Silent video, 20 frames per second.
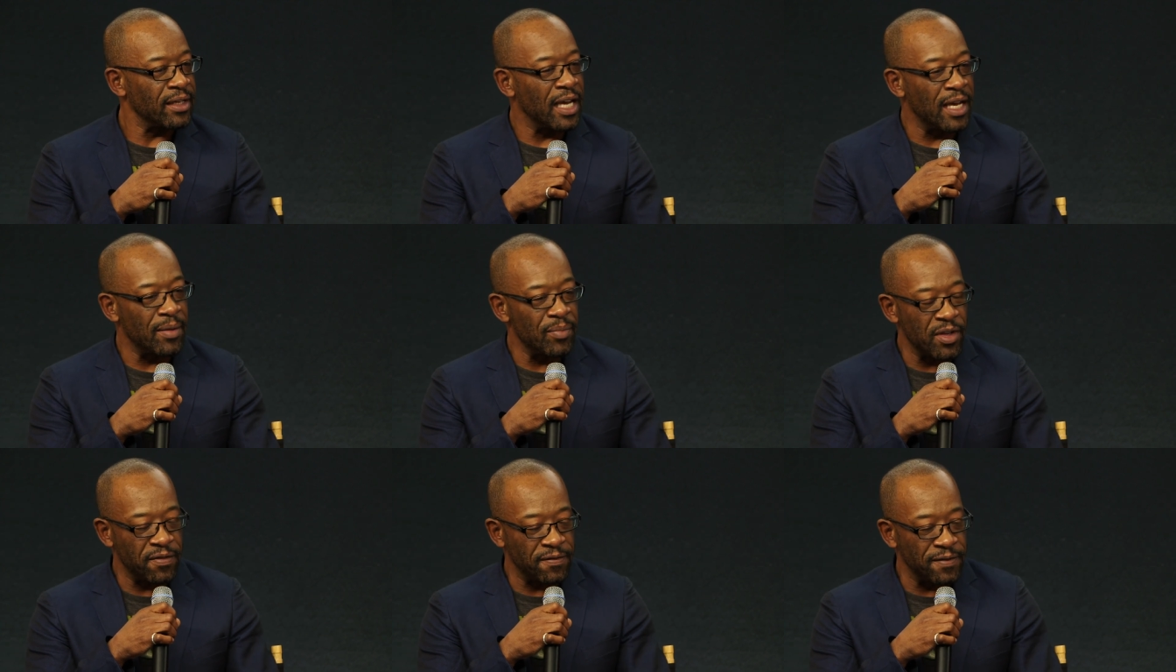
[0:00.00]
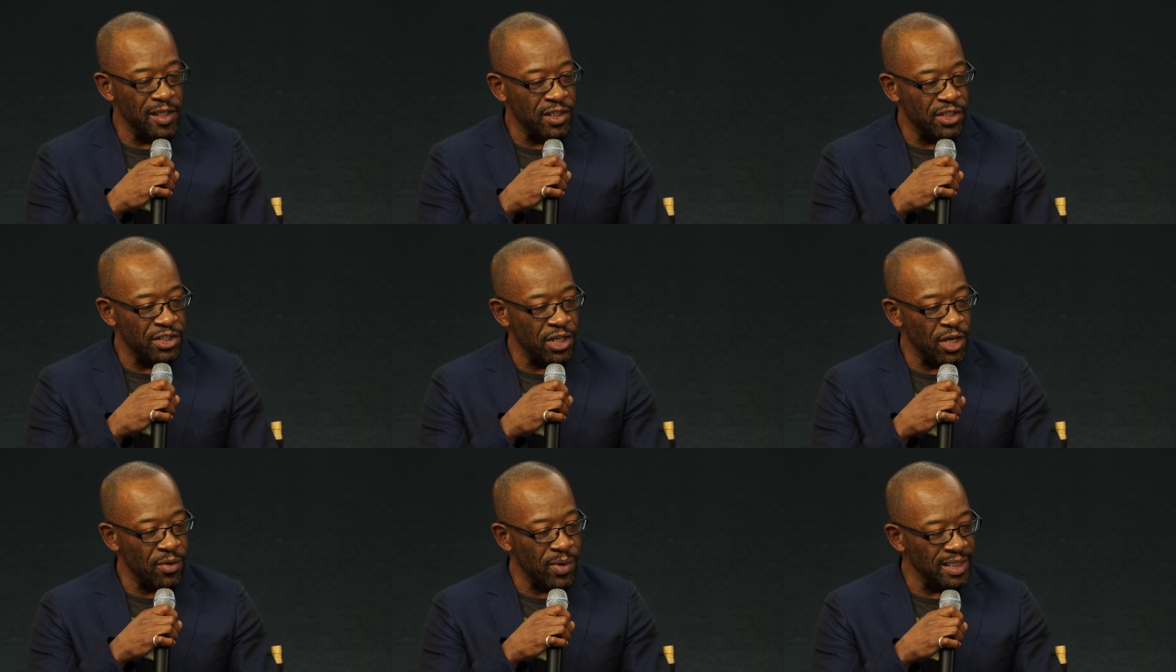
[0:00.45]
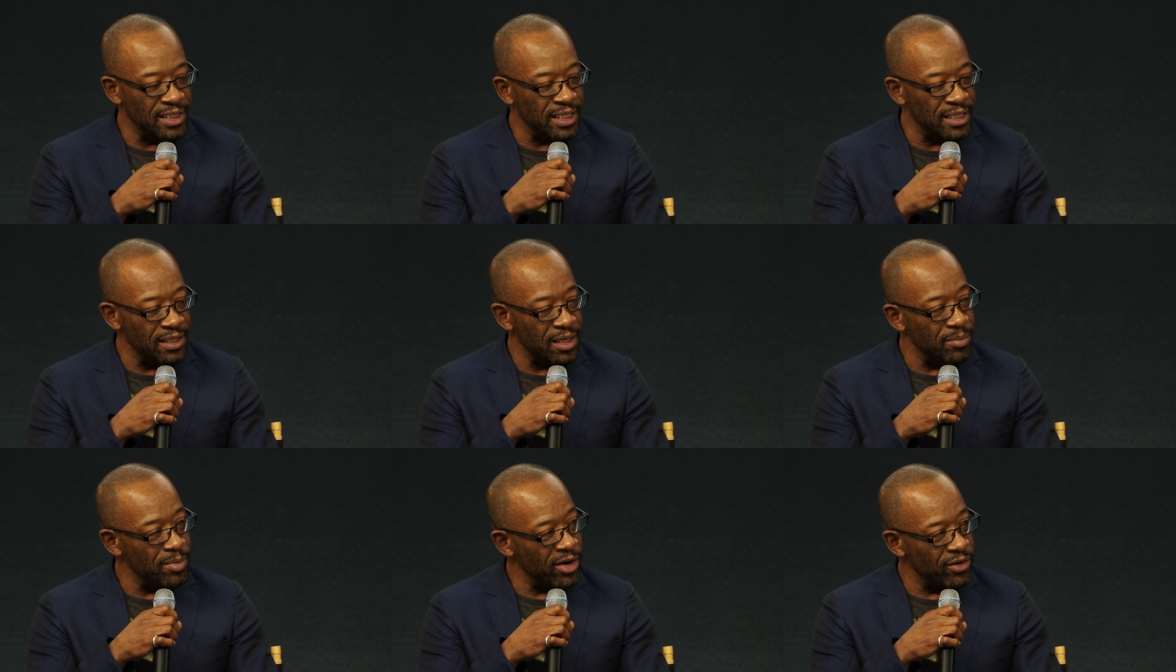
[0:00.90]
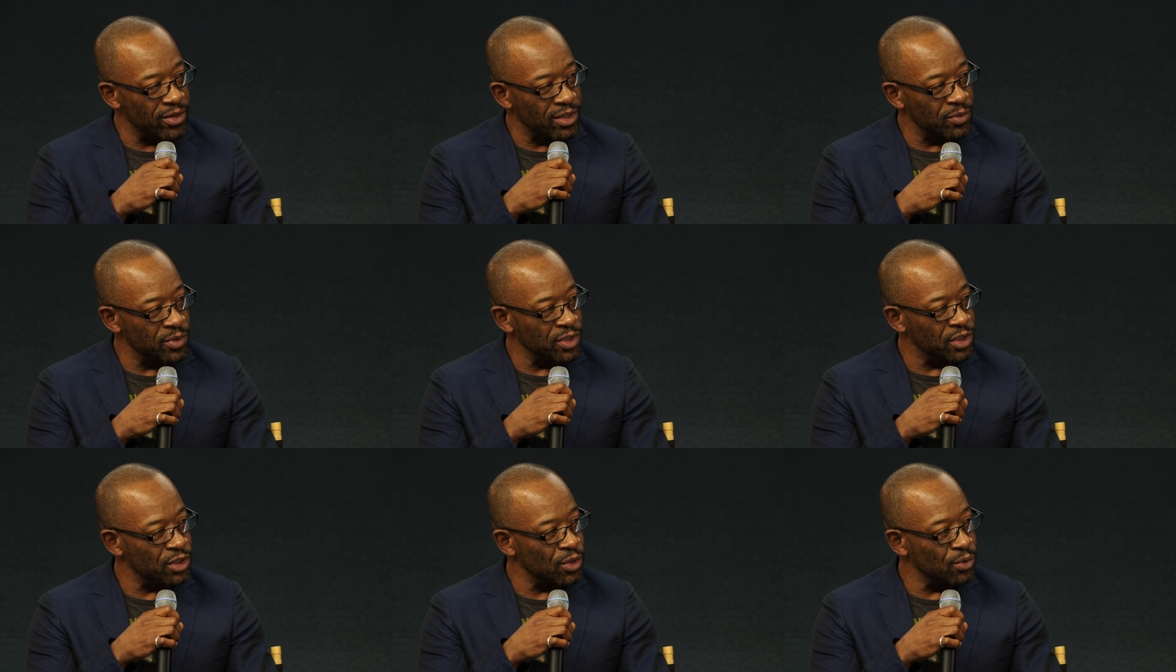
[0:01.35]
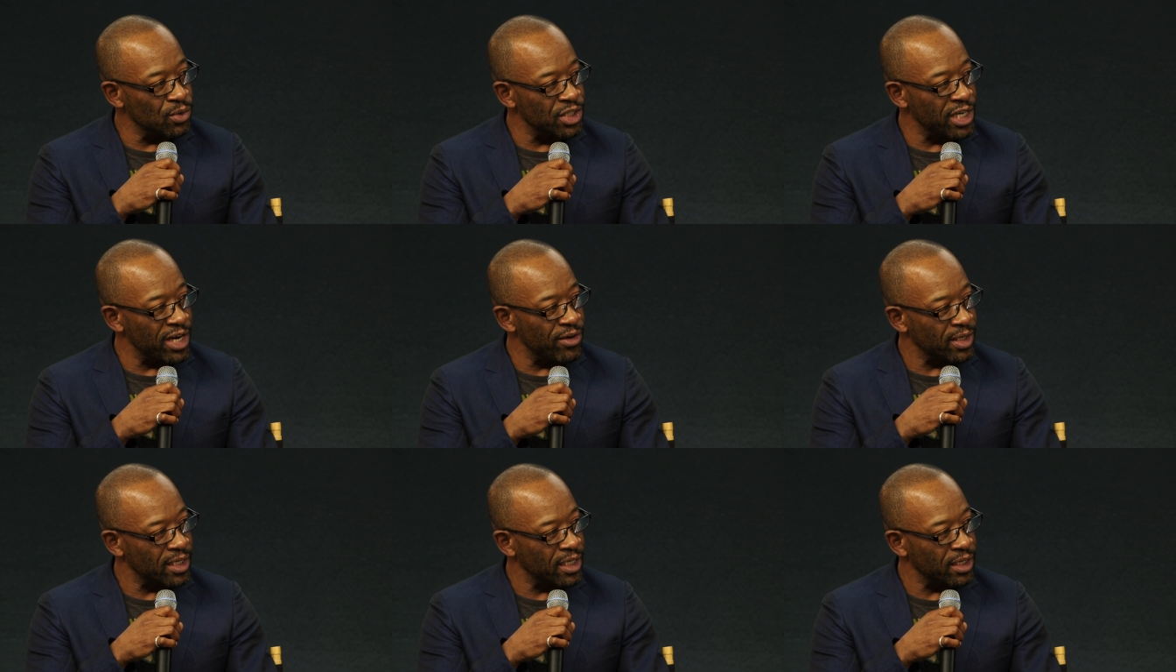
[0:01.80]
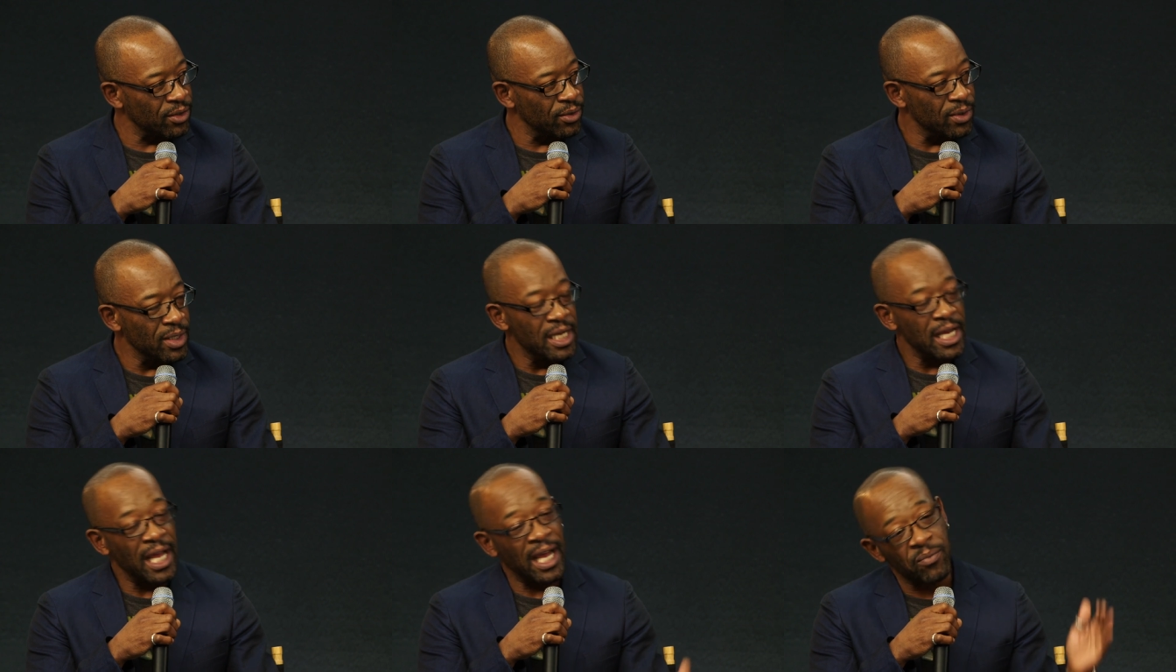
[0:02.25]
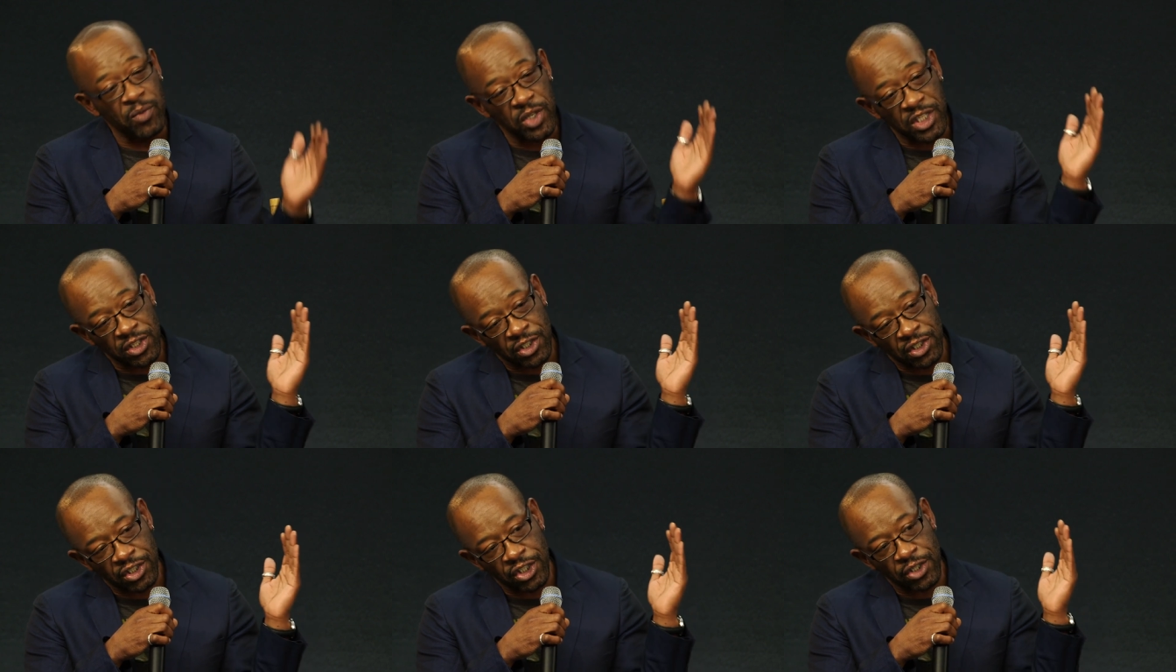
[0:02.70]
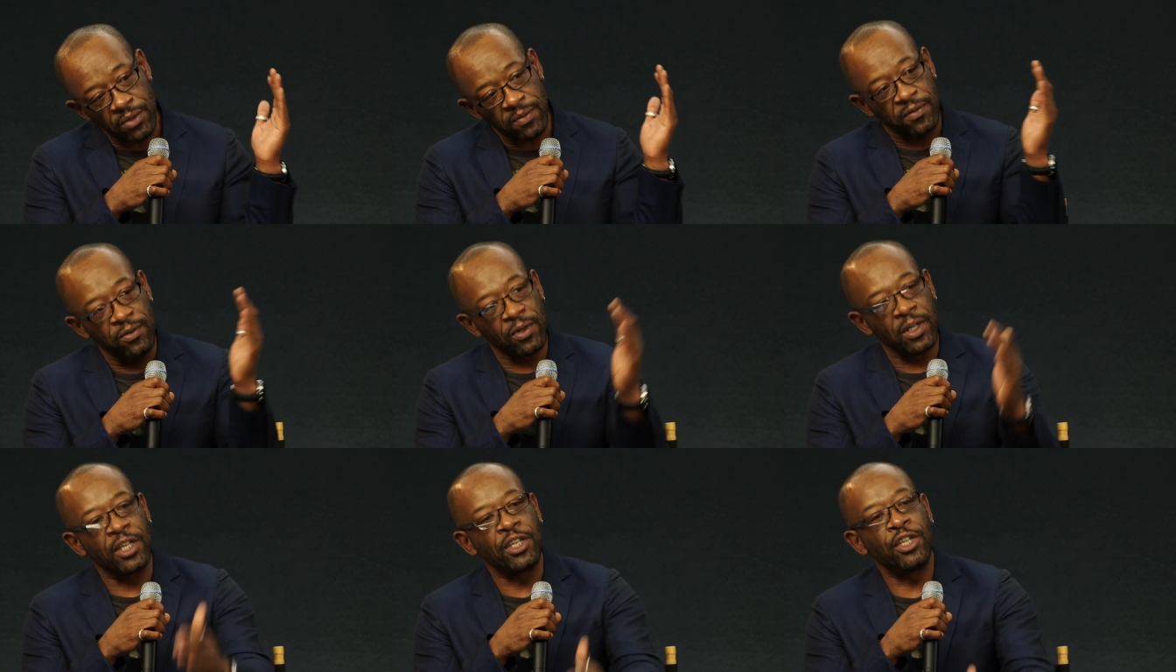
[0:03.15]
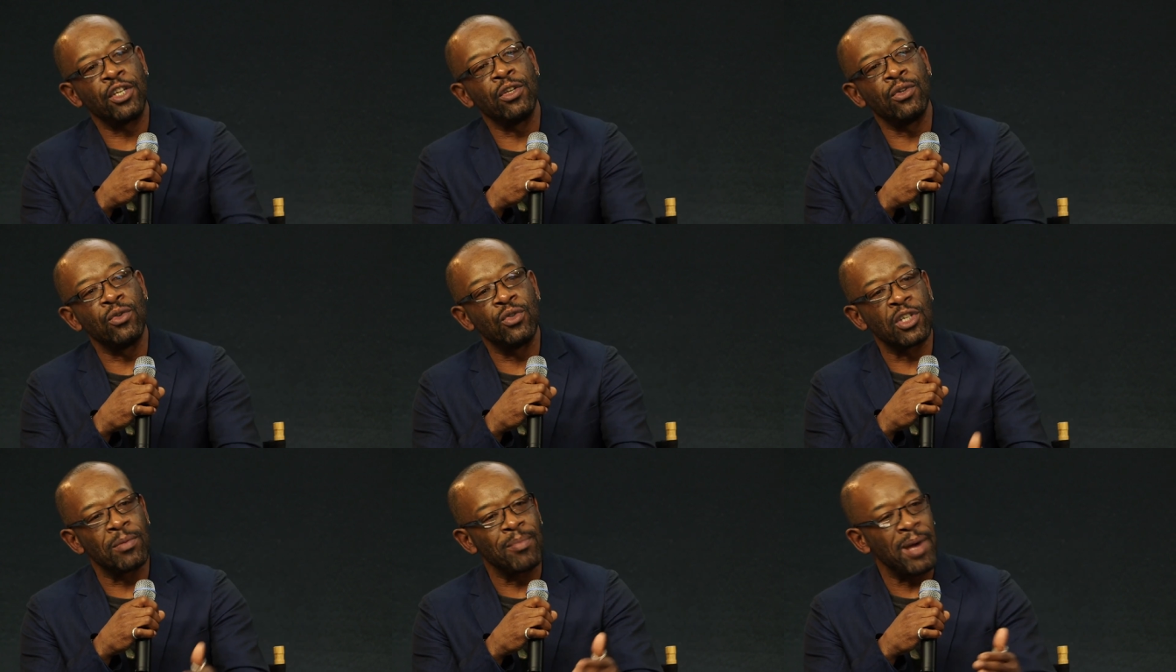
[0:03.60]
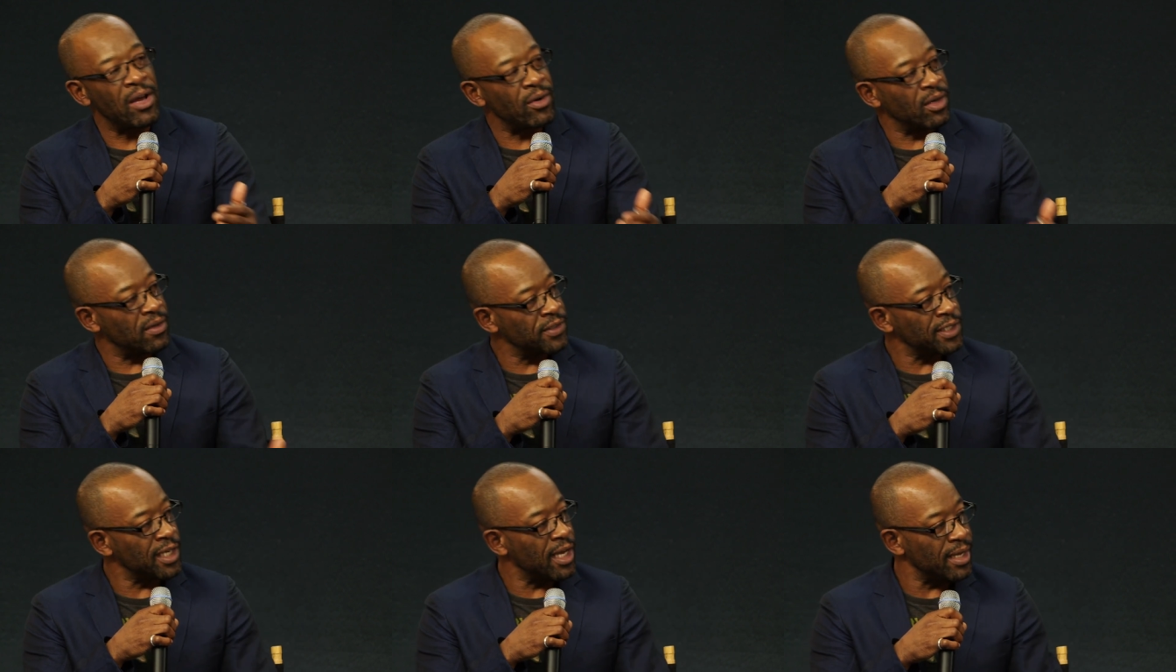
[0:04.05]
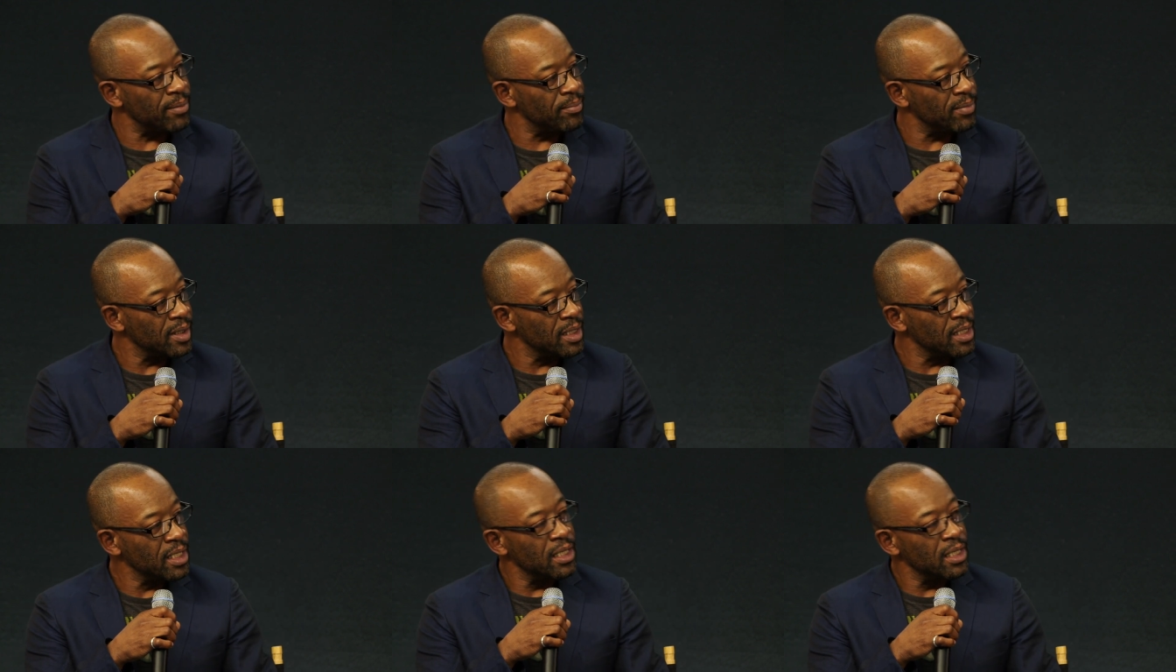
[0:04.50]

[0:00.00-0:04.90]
Um, the first show I did in America was called Jericho, mm. and we just shoot for a huge amount of time